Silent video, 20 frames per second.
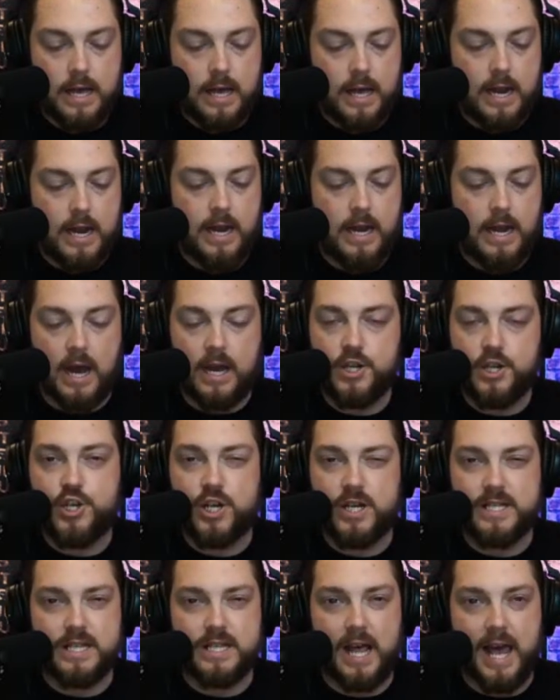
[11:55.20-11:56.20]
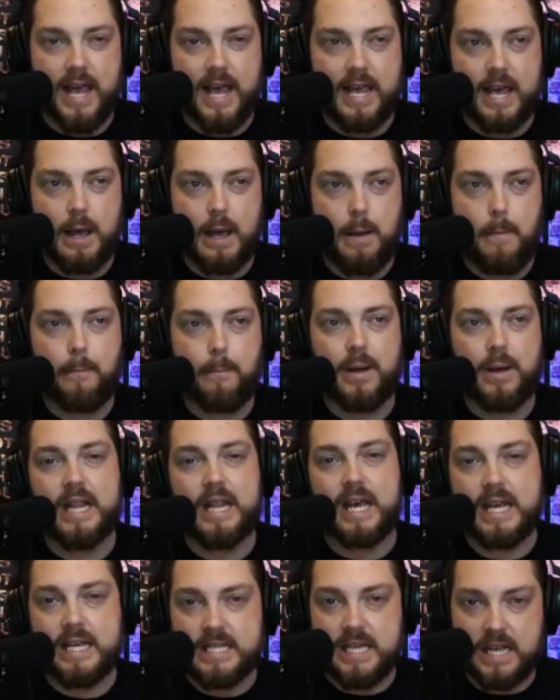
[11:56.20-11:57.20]
not just like
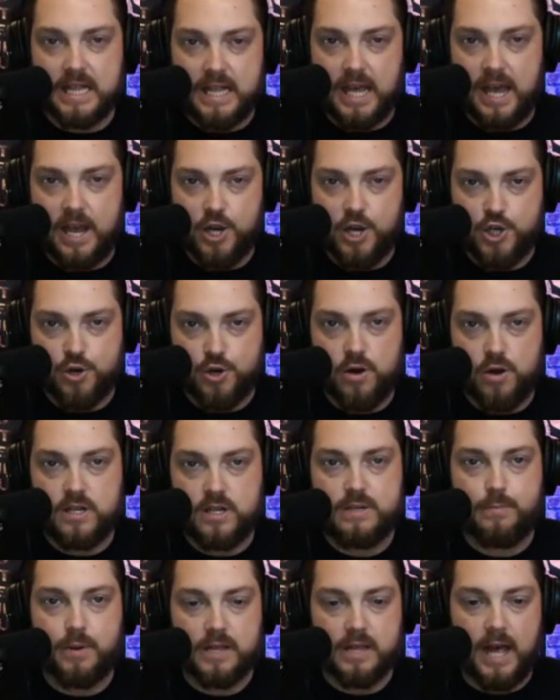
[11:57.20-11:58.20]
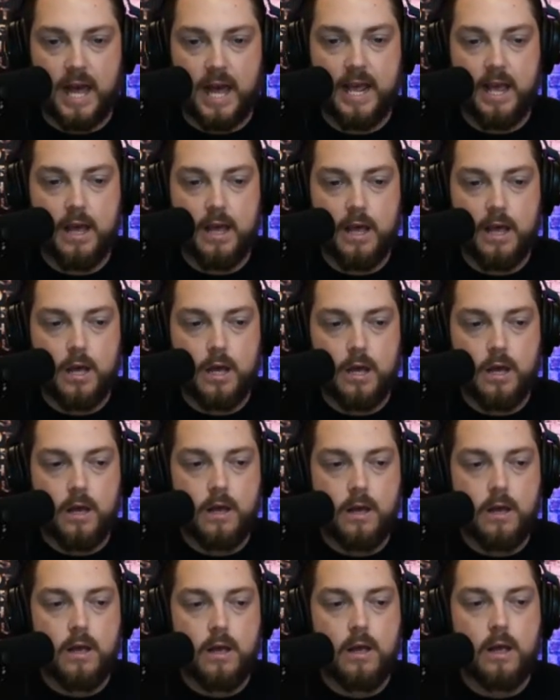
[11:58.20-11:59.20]
pleasing the insurance, but like
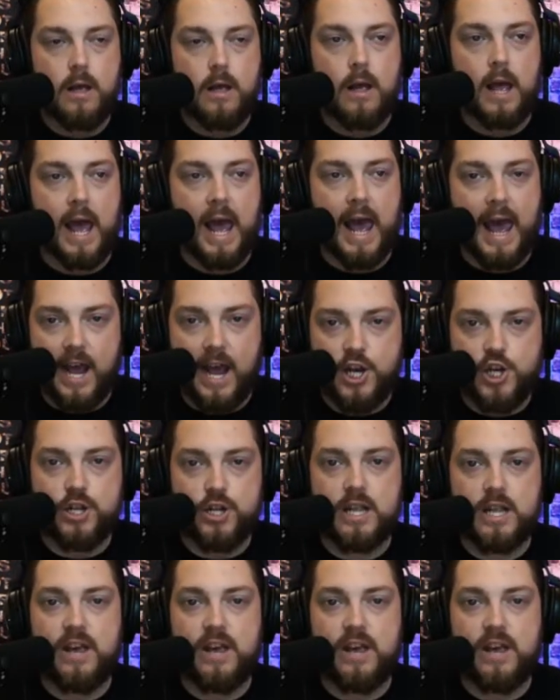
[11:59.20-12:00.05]
actually